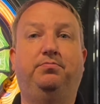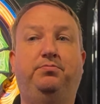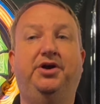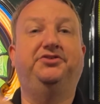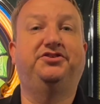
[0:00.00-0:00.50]

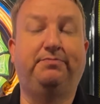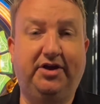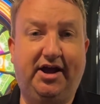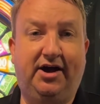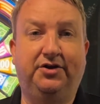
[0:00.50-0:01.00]
pick
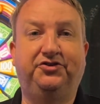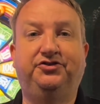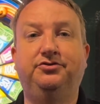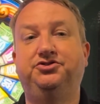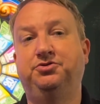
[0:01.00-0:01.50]
something out as
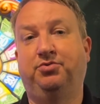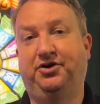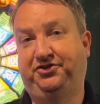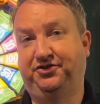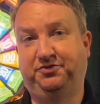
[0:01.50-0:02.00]
soon as you
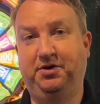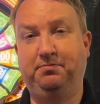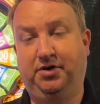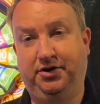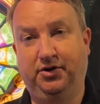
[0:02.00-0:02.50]
press the spin
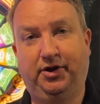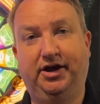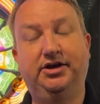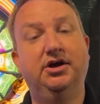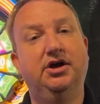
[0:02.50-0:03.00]
button, okay?